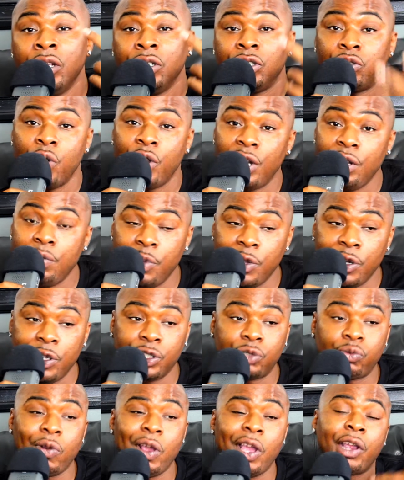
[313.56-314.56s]
Strictly
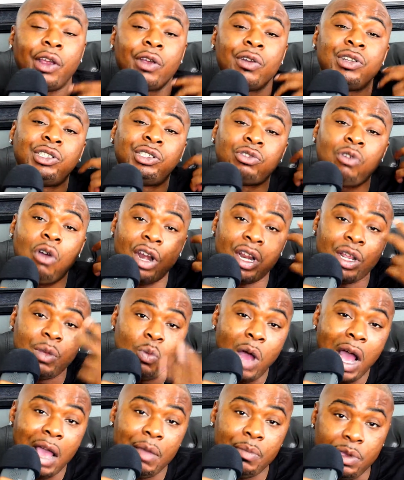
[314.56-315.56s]
Business Record. He started
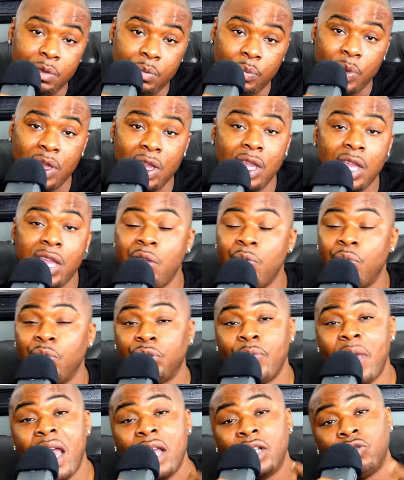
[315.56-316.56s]
YBB. He
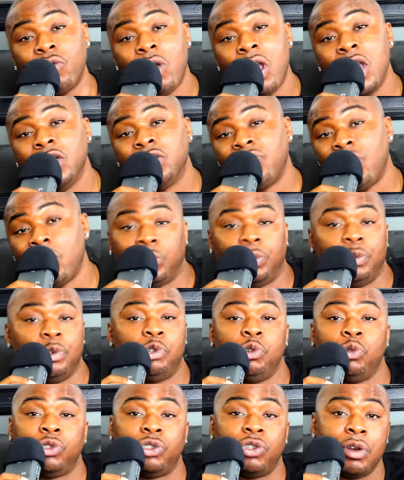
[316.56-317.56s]
was Mac Dre's first
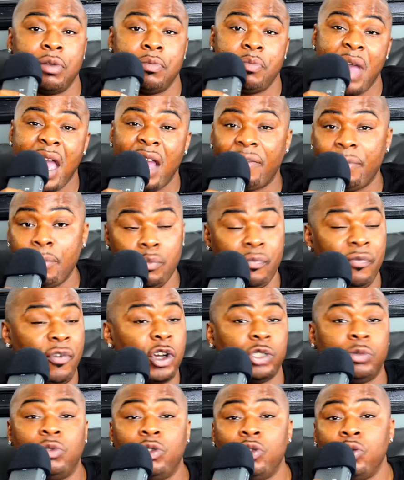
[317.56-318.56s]
producer, the Mac
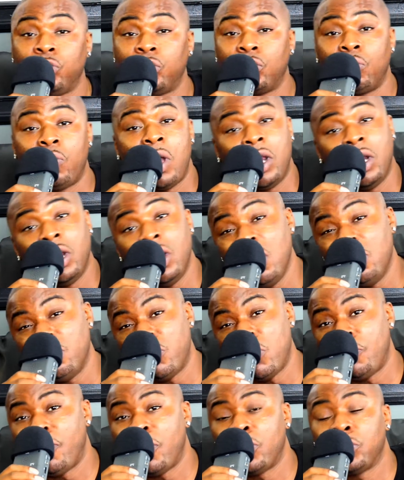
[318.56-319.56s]
first producer, Ray Love
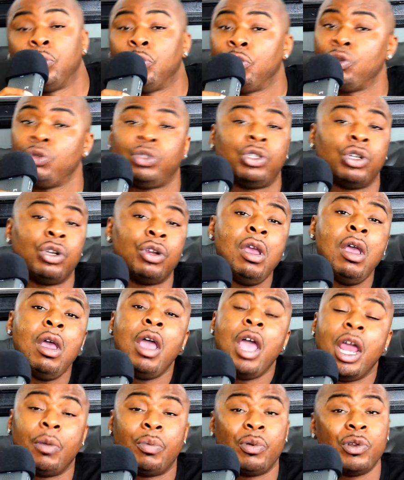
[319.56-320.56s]
first producer,
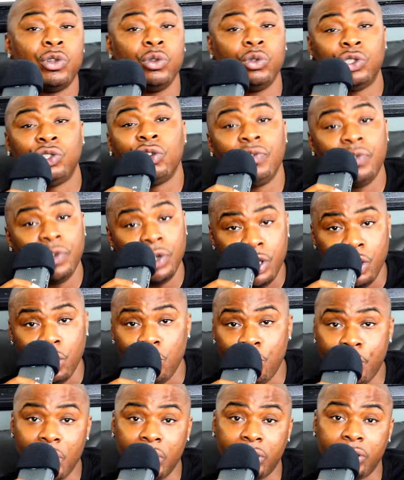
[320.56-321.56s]
and a producer of Illegal
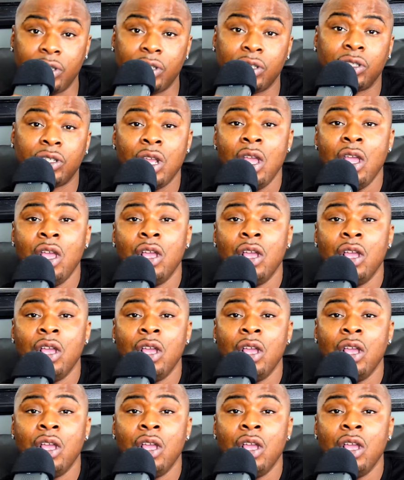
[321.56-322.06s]
Business.